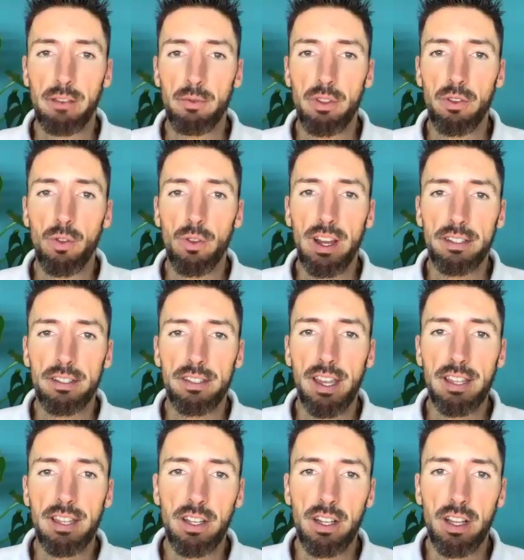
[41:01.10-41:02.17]
with all that
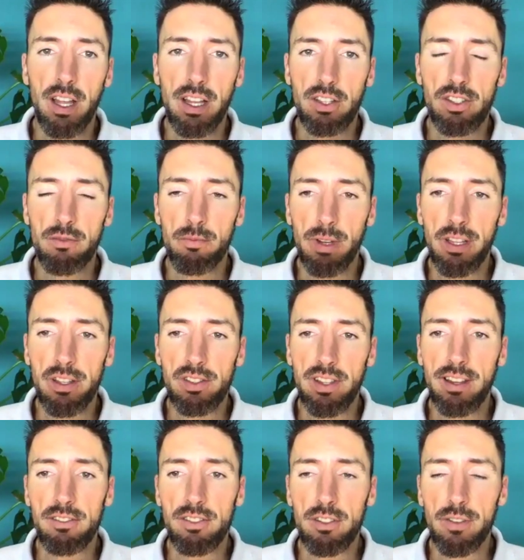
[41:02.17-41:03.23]
data collection, by the
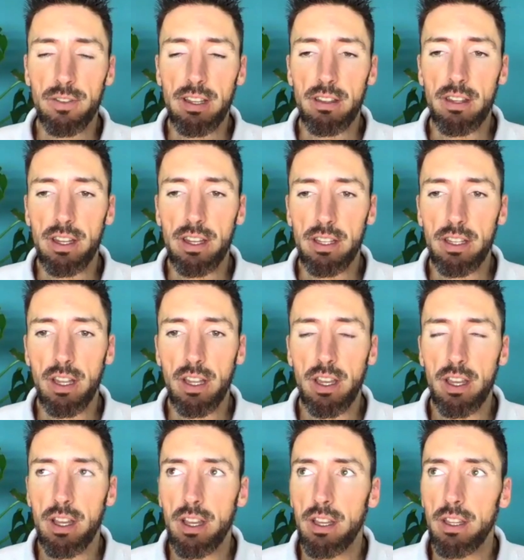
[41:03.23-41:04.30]
sounds of it, then
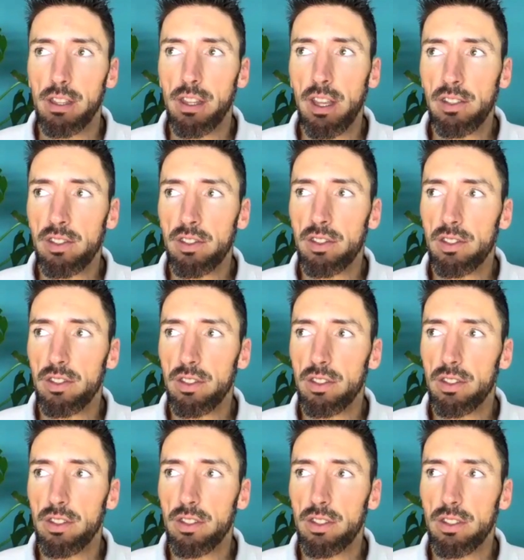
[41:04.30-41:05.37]
there's
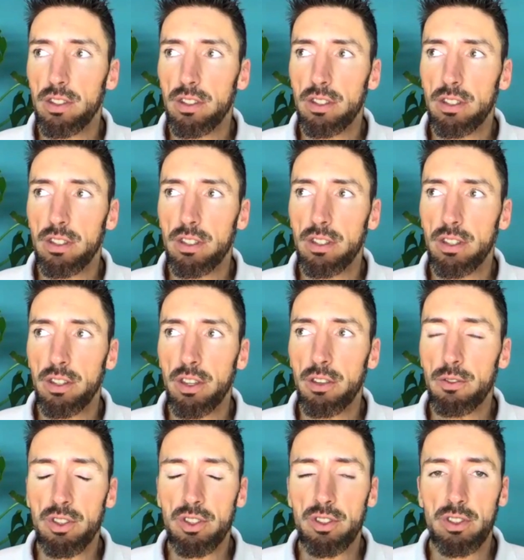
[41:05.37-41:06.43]
a
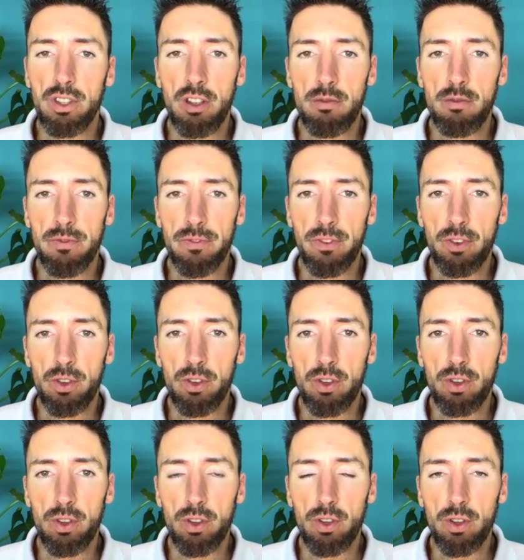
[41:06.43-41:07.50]
huge scope
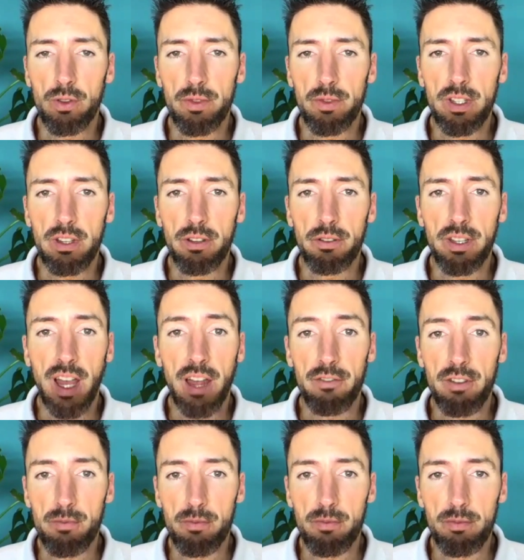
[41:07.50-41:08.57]
for
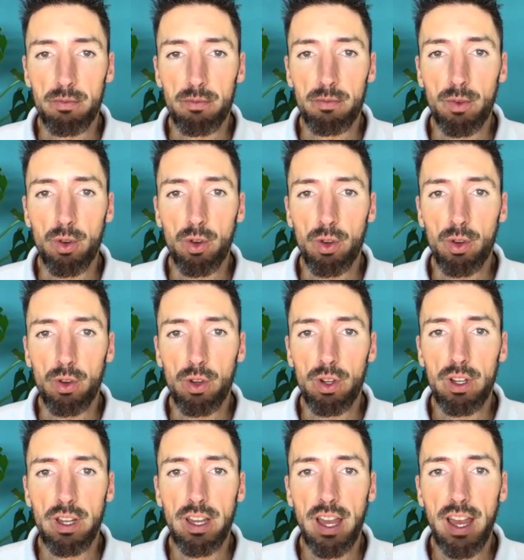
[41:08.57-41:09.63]
gathering more
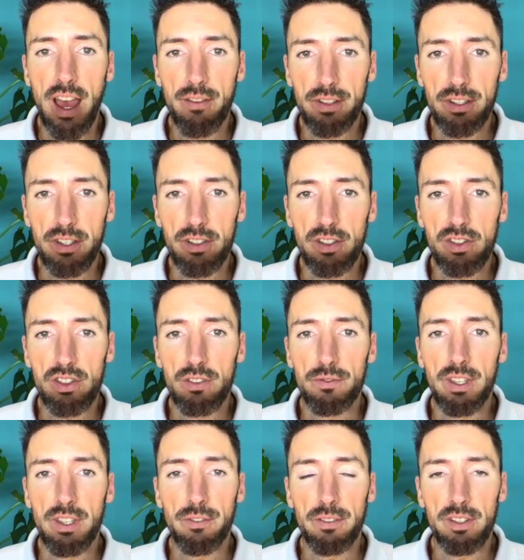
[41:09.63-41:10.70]
evidence of
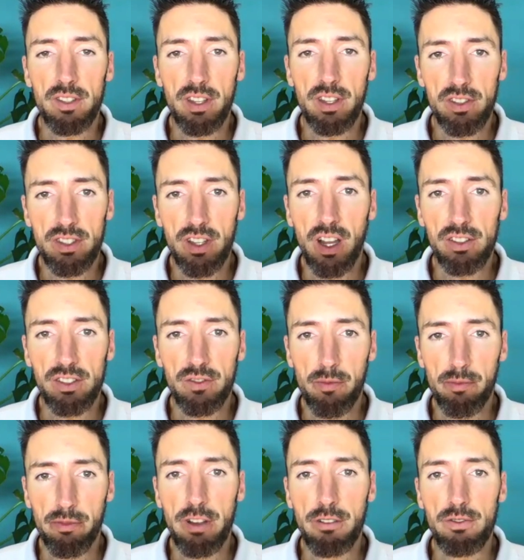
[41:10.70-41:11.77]
different styles of
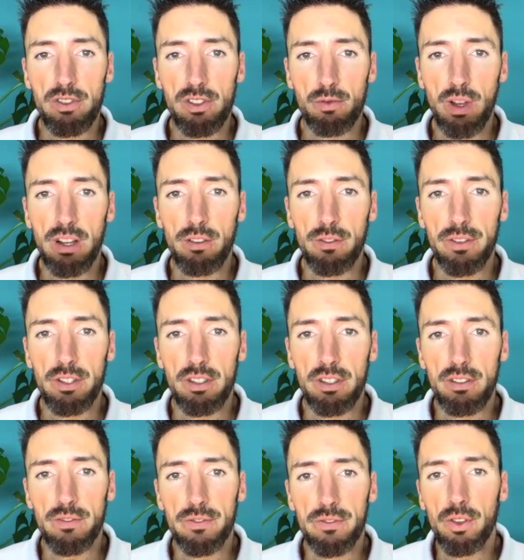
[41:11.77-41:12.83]
approach as well
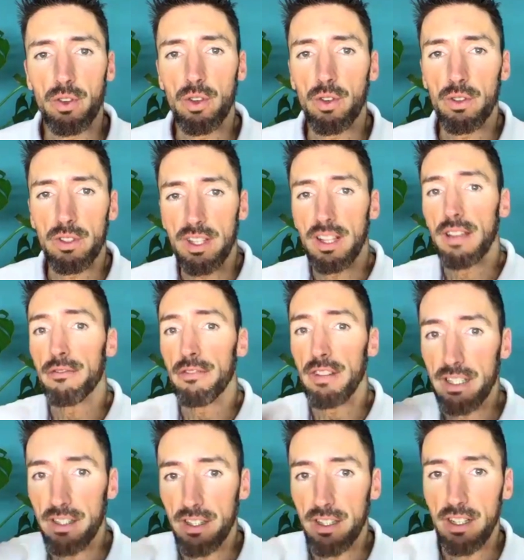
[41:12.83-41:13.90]
for
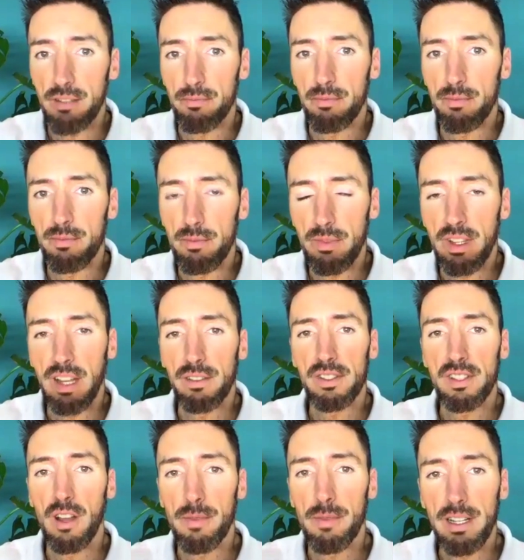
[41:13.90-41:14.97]
delivering the
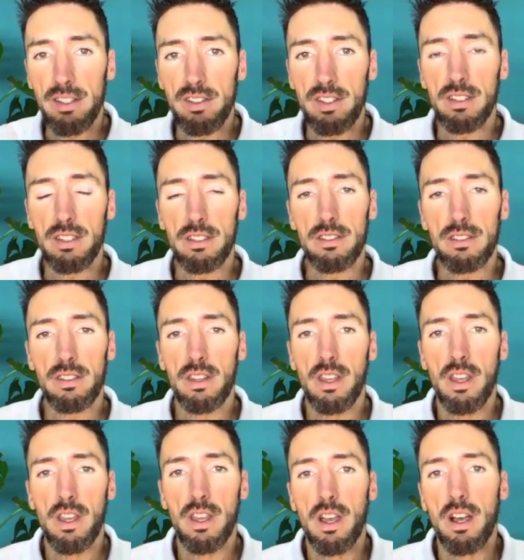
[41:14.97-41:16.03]
lifestyle medicine.
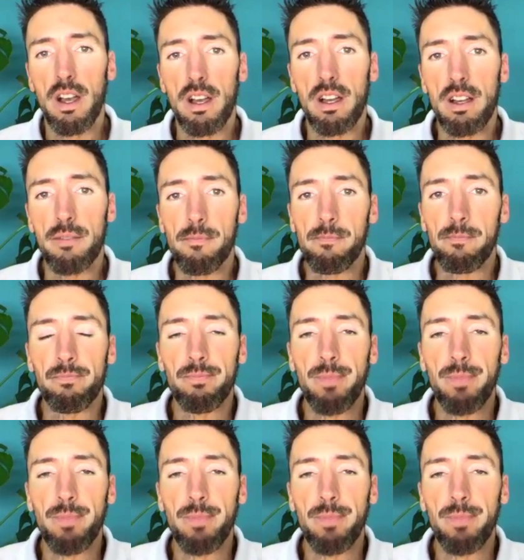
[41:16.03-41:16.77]
And